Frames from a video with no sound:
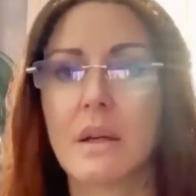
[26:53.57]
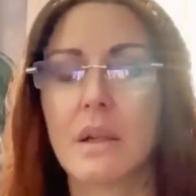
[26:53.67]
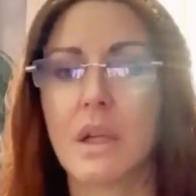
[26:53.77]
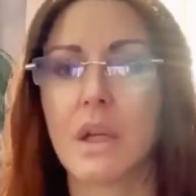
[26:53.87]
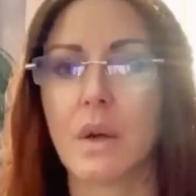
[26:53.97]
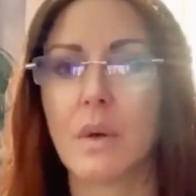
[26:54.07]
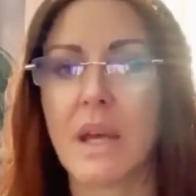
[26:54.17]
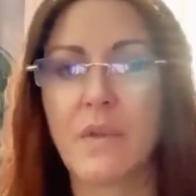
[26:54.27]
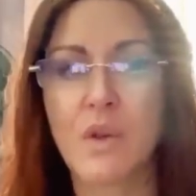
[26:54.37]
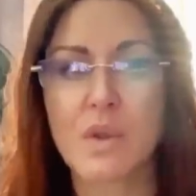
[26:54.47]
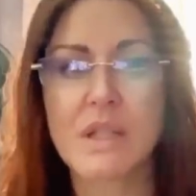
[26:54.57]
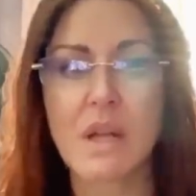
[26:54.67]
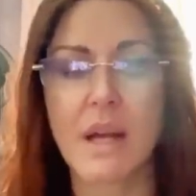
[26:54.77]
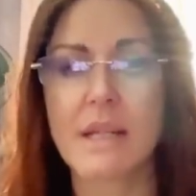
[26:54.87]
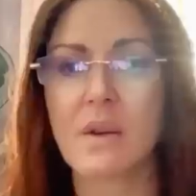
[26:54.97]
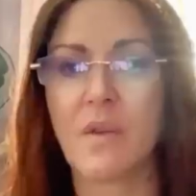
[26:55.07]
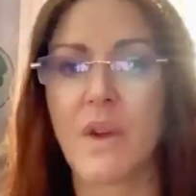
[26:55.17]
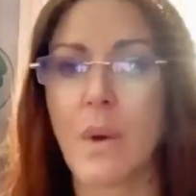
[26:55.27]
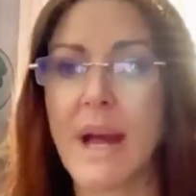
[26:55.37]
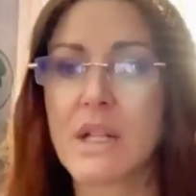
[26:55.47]
You know, if you're starting to
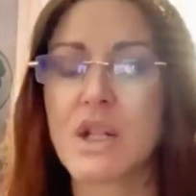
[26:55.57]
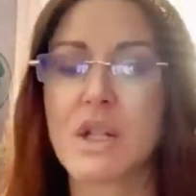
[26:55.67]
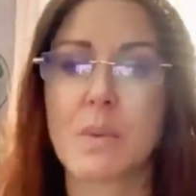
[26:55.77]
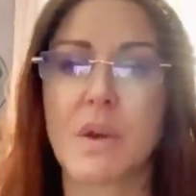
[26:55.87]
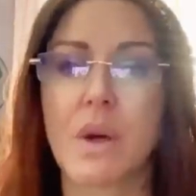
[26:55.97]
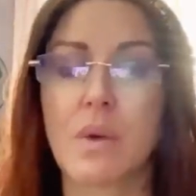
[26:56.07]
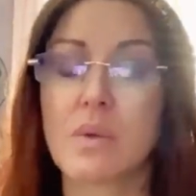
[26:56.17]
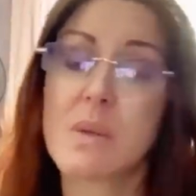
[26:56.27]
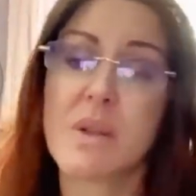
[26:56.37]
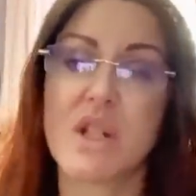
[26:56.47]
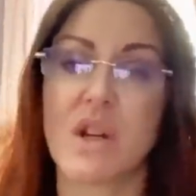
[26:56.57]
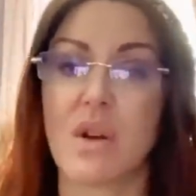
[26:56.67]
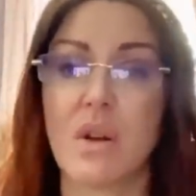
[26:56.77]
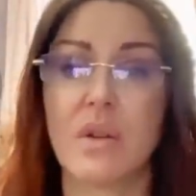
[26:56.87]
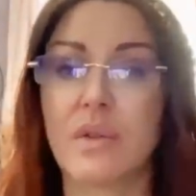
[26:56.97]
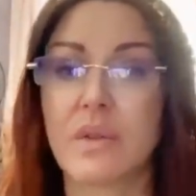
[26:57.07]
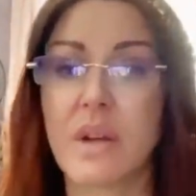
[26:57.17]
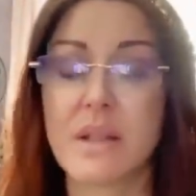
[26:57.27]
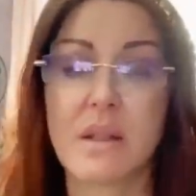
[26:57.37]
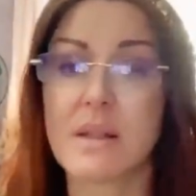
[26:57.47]
feel anxious with it all, switch it off.
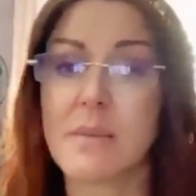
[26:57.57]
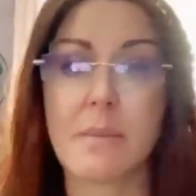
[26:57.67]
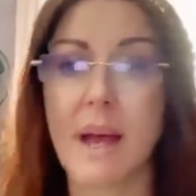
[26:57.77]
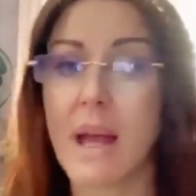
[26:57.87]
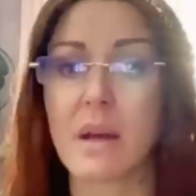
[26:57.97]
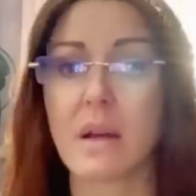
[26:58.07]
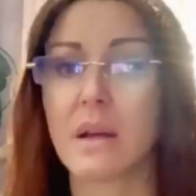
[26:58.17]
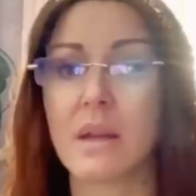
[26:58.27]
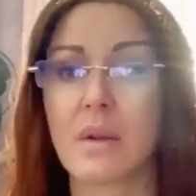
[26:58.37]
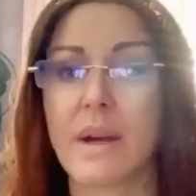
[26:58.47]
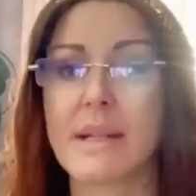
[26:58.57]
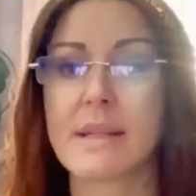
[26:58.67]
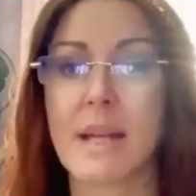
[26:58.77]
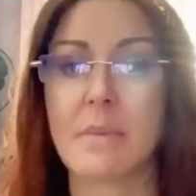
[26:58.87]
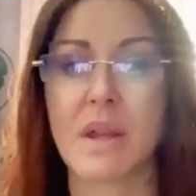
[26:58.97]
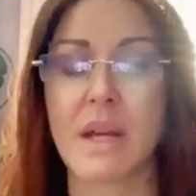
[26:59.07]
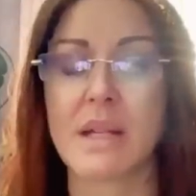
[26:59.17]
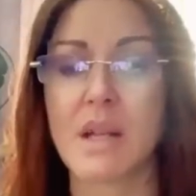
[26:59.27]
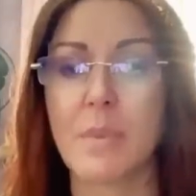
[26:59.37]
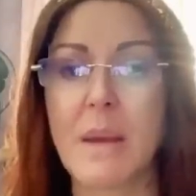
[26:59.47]
It doesn't matter in the great scheme of
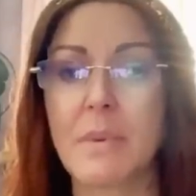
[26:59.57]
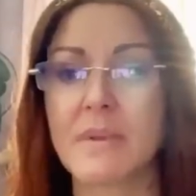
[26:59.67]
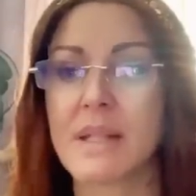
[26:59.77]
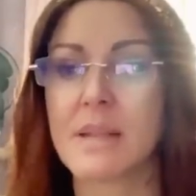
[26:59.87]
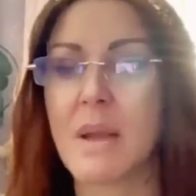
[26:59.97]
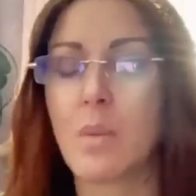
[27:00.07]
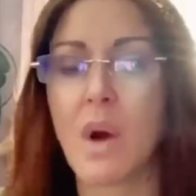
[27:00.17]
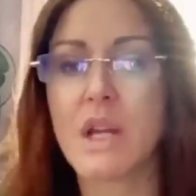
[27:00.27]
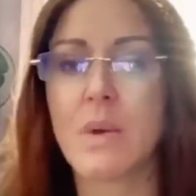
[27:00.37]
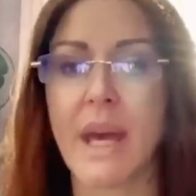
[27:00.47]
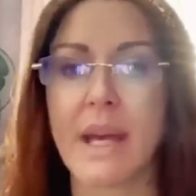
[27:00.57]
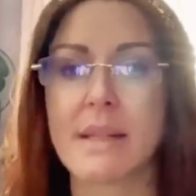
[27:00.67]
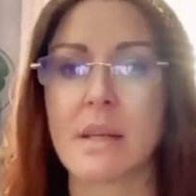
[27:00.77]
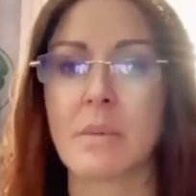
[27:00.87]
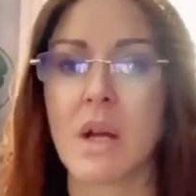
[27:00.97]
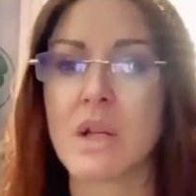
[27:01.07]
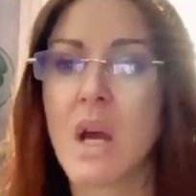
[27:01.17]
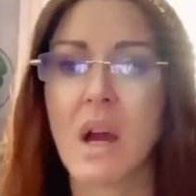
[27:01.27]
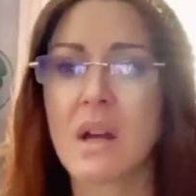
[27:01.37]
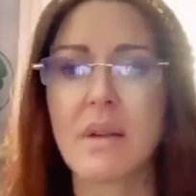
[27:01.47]
things. You know, people have said to me, why do you care so much?
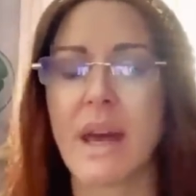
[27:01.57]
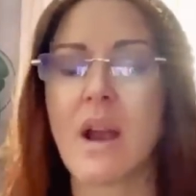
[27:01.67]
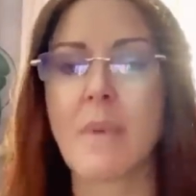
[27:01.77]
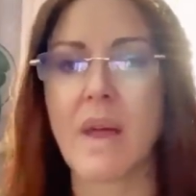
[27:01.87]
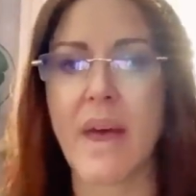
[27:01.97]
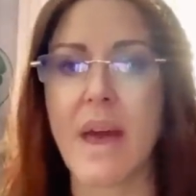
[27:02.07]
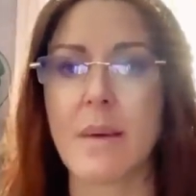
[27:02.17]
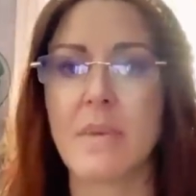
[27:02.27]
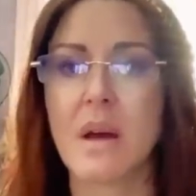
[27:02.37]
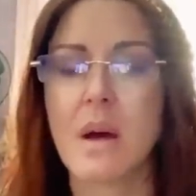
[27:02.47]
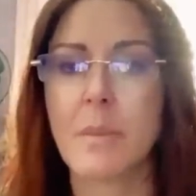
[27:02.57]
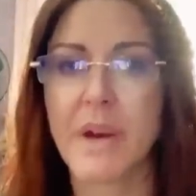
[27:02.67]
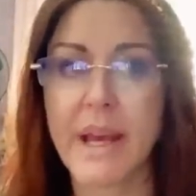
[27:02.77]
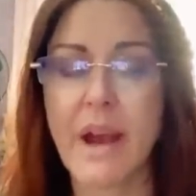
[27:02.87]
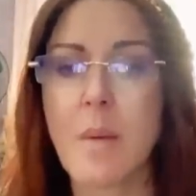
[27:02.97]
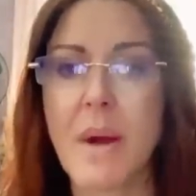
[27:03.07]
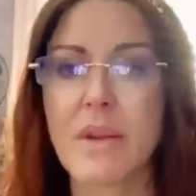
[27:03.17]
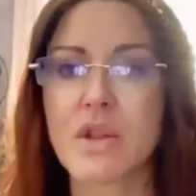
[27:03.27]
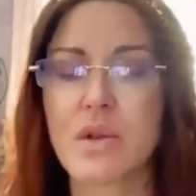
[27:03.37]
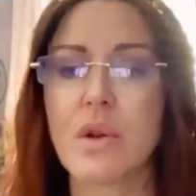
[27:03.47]
I don't care about them, but I care
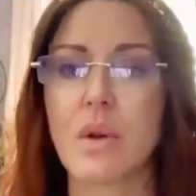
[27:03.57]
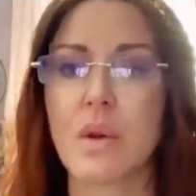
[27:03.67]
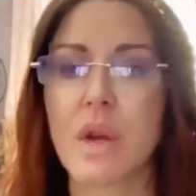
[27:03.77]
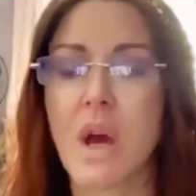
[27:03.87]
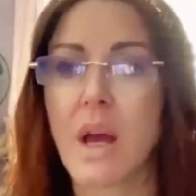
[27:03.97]
about the truth.